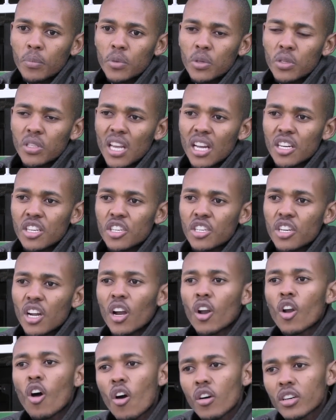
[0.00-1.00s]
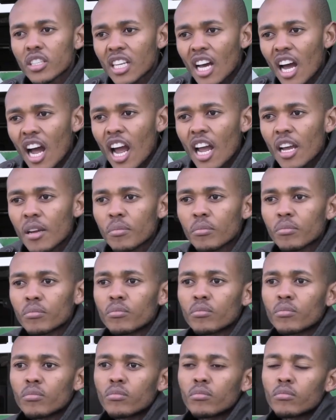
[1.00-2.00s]
such a long time
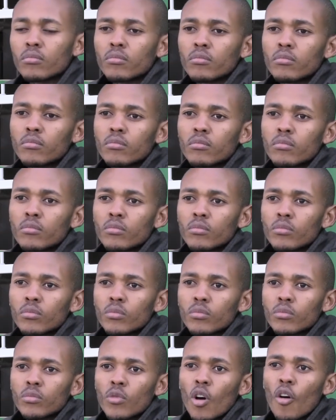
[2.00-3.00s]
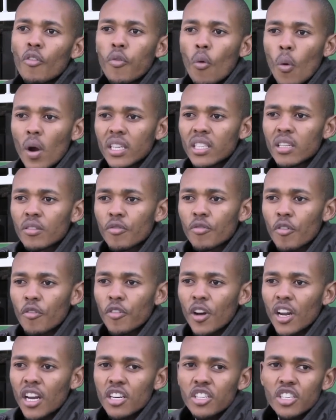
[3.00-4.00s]
of waiting for
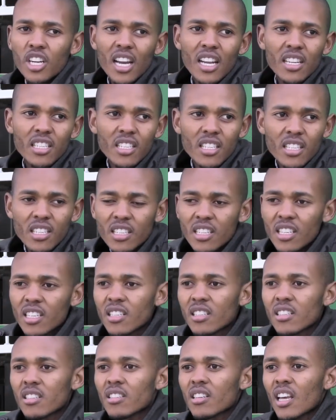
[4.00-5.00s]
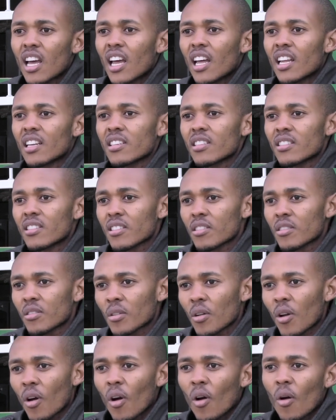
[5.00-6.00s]
financial assistance and,
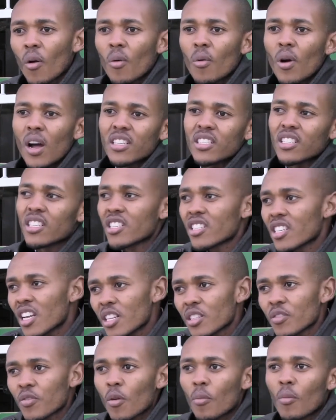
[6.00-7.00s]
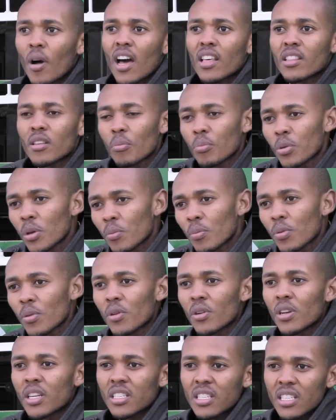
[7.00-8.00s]
you know, assistance from other
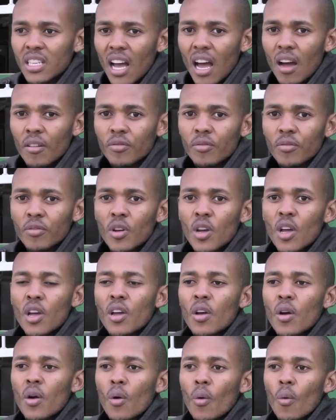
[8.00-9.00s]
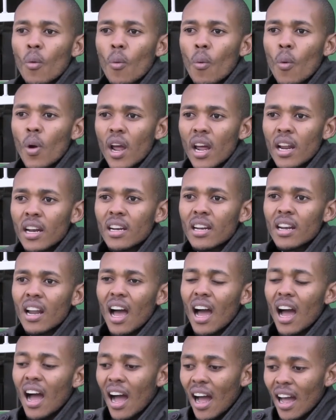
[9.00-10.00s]
people and stuff, when
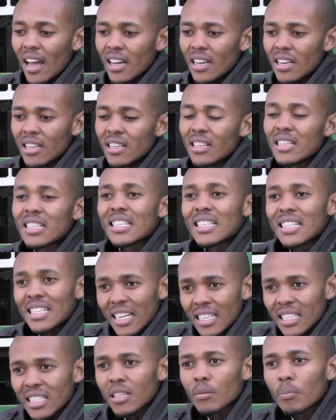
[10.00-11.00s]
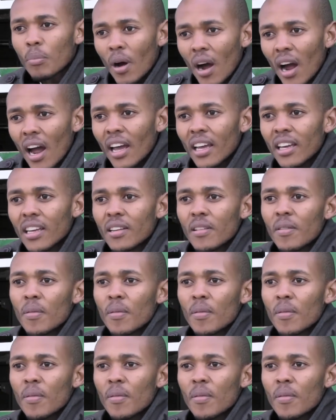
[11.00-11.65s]
I started by